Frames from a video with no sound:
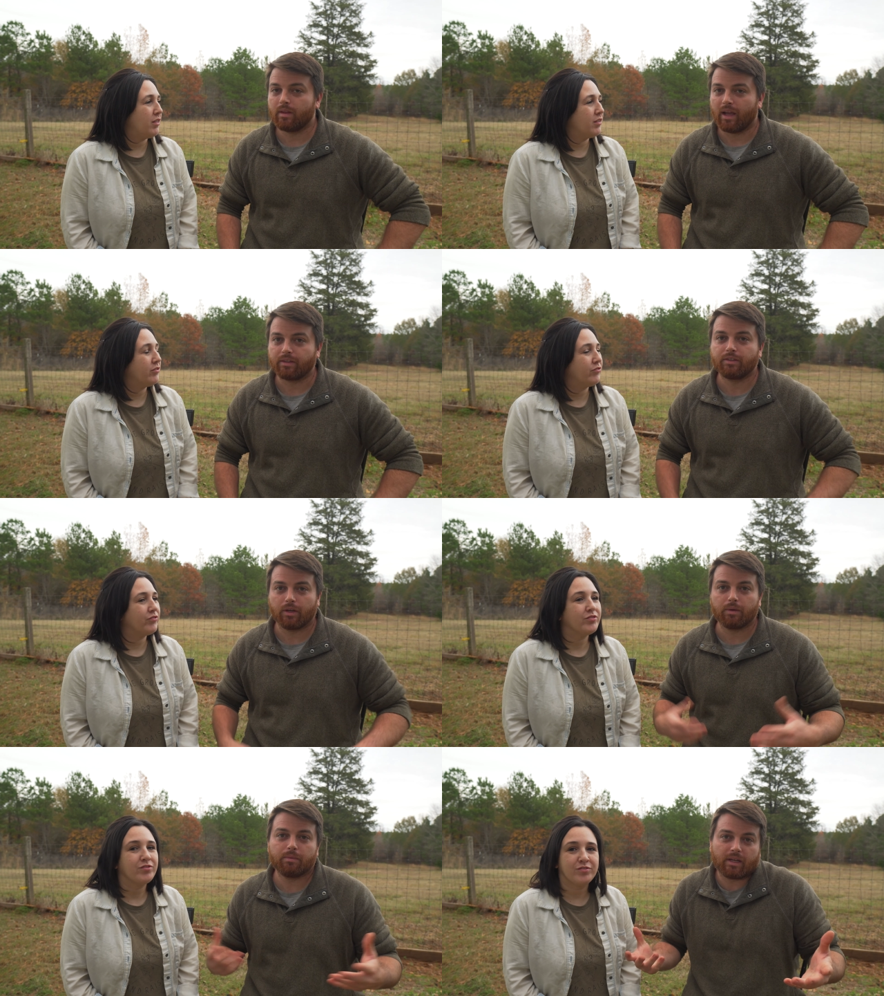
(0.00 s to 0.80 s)
Speaker 1: Yeah,
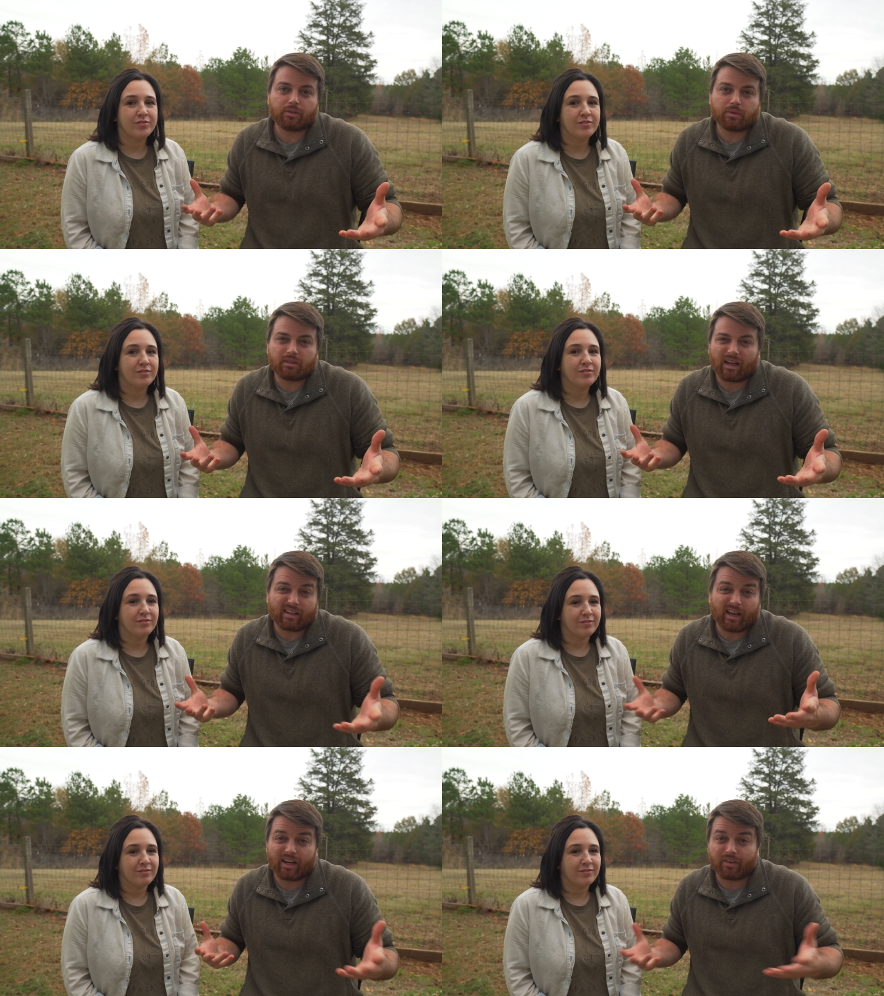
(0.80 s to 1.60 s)
so that's what I
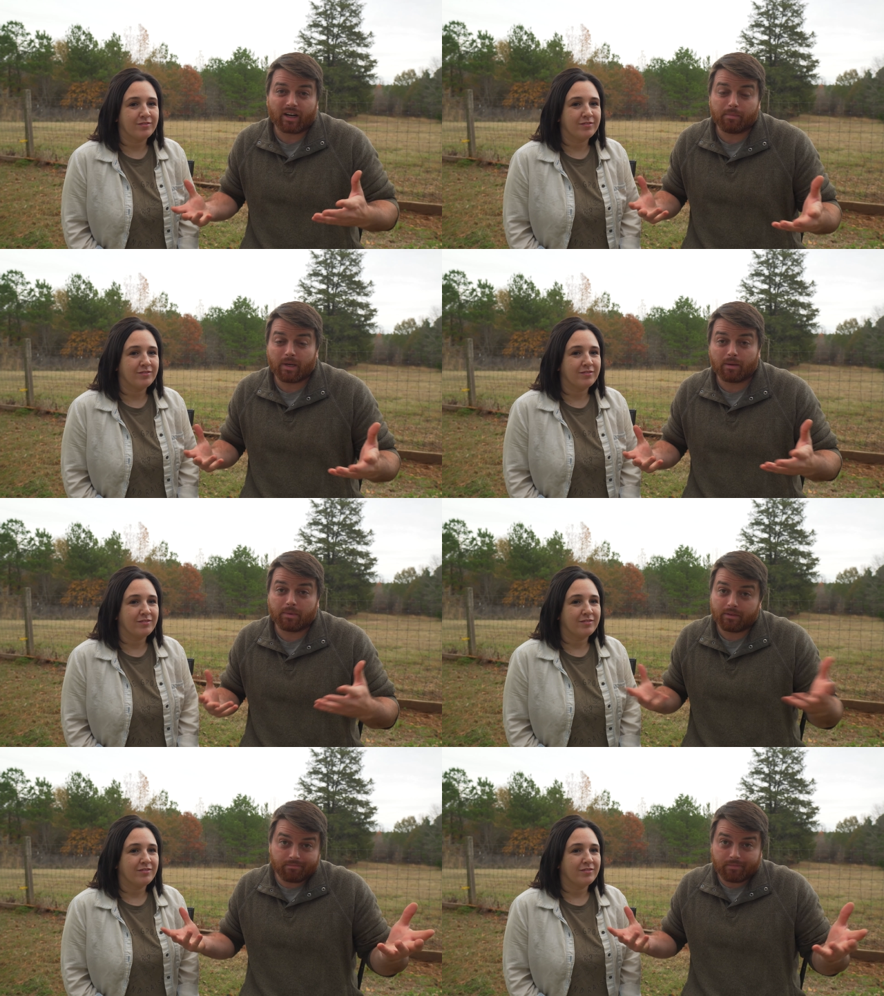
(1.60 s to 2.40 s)
kind of recommend,
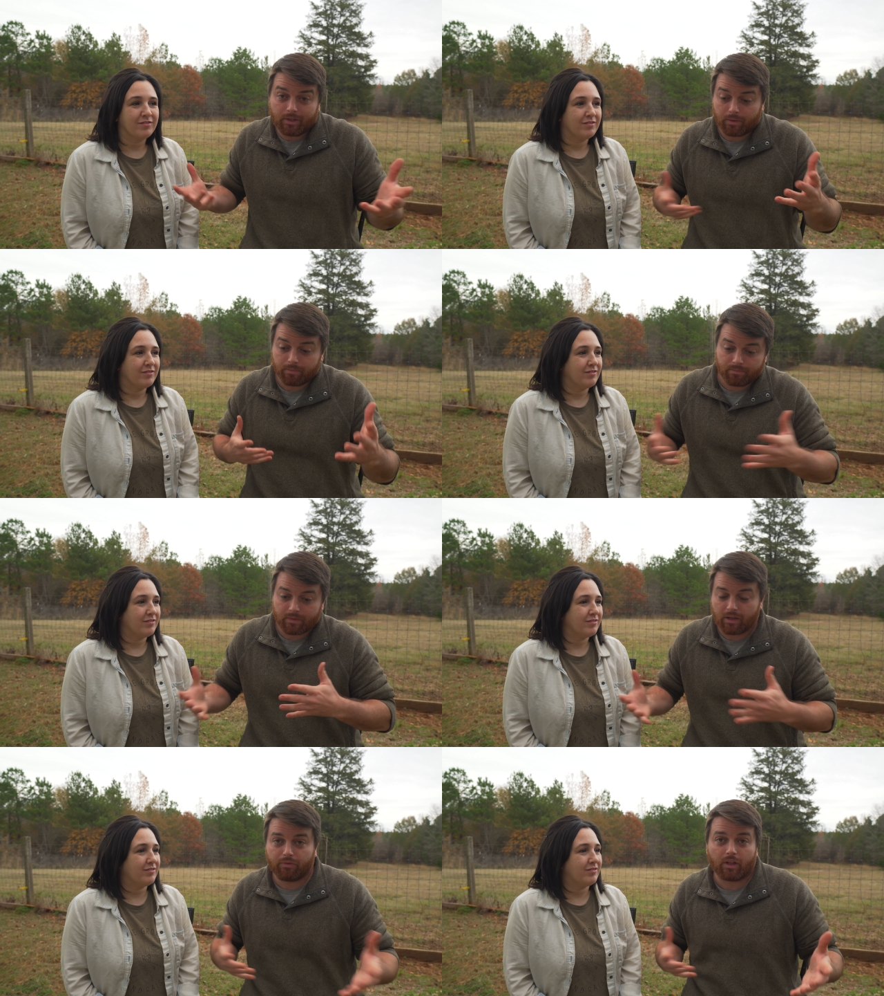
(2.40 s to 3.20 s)
but, you know,
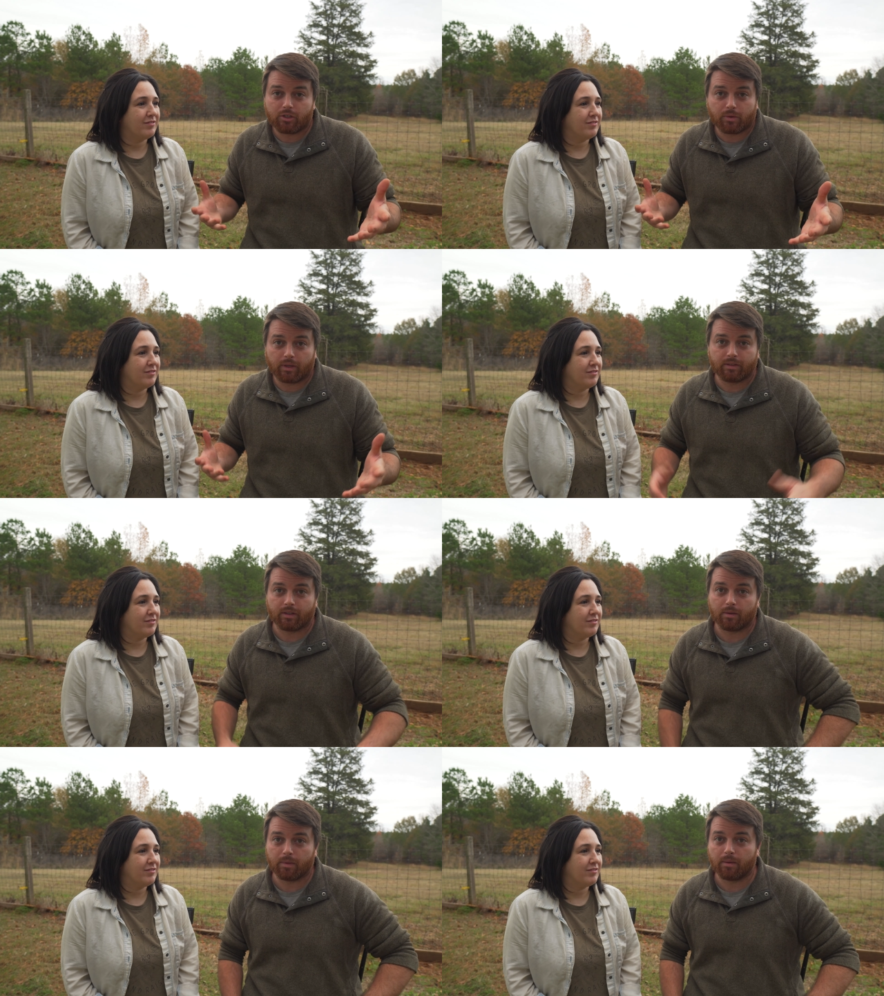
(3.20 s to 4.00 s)
it fluctuates a
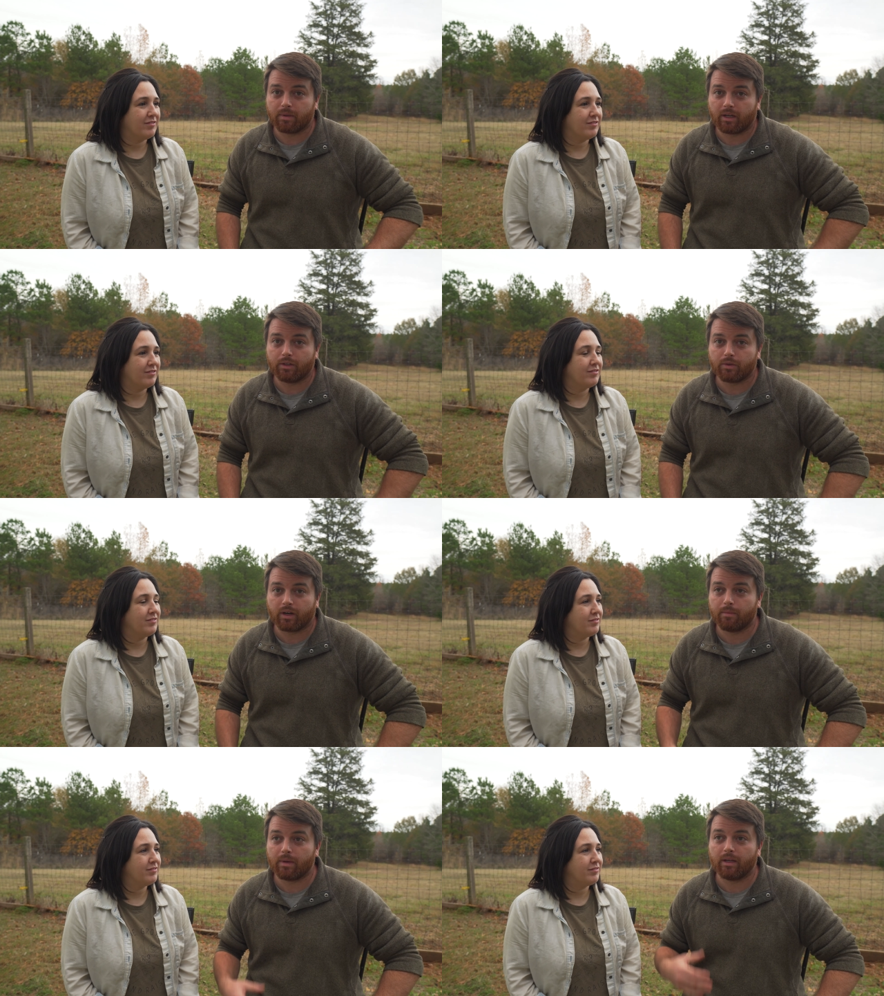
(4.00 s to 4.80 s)
little bit. But I do
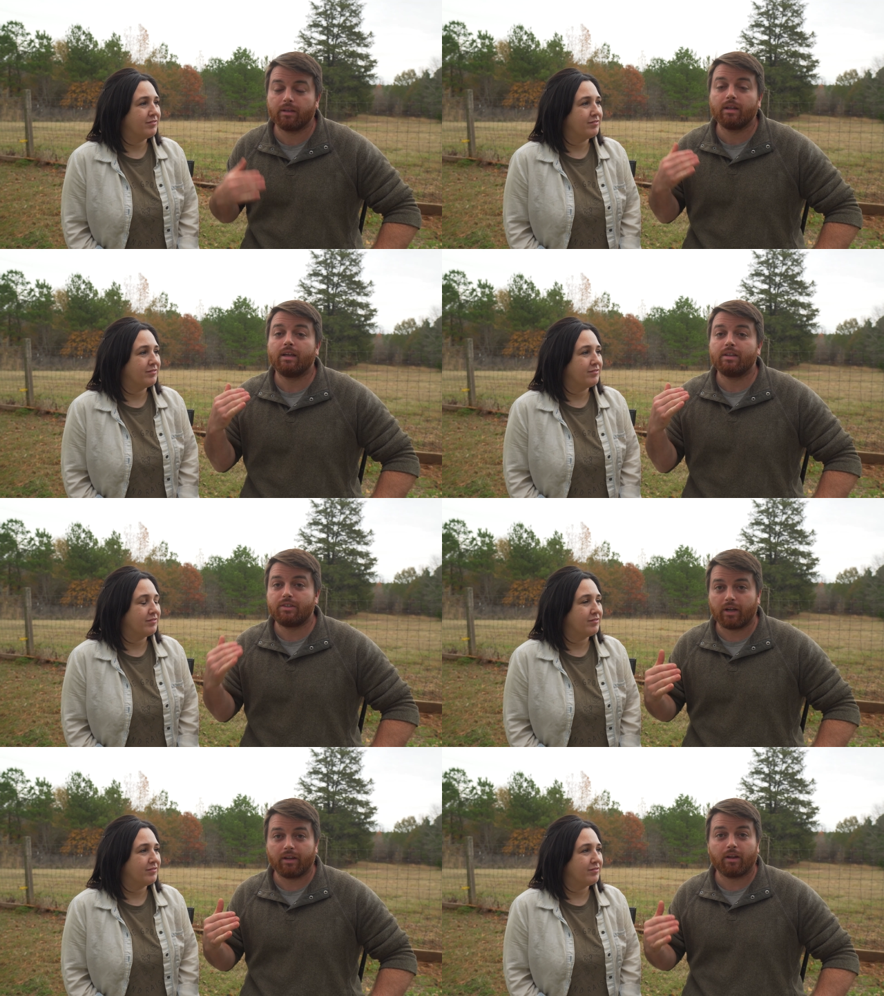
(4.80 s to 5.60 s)
recommend
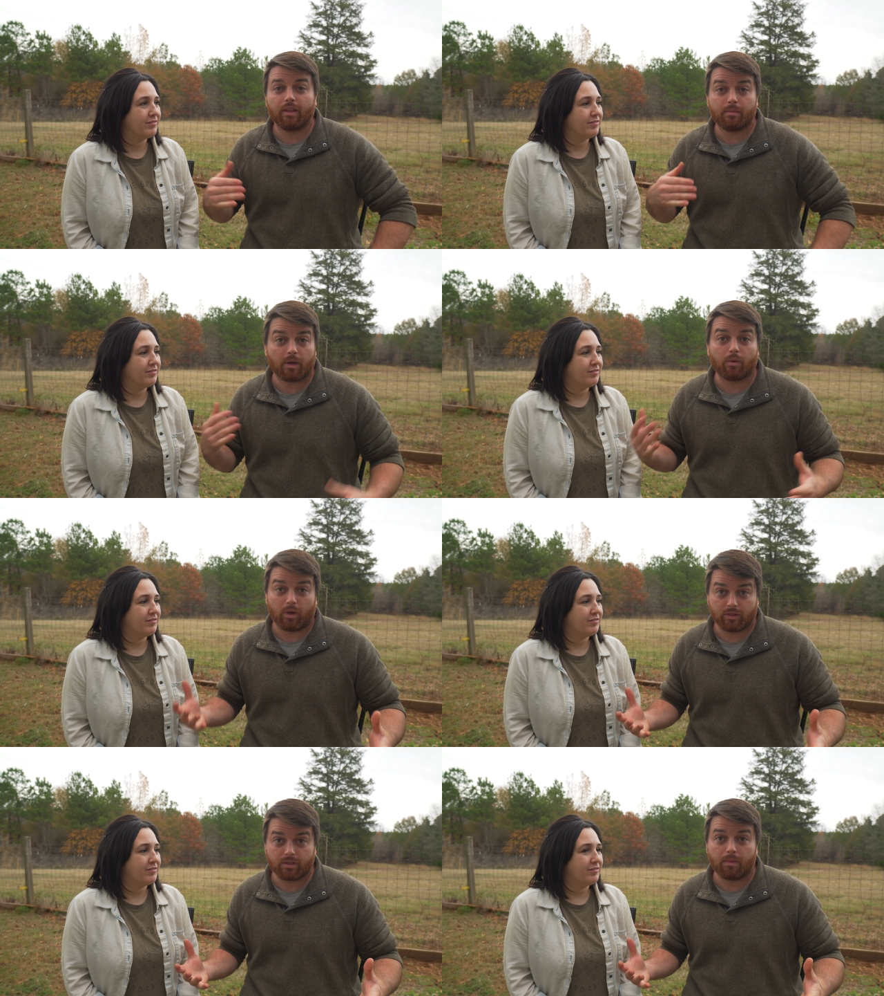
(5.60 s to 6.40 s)
checking on them about once a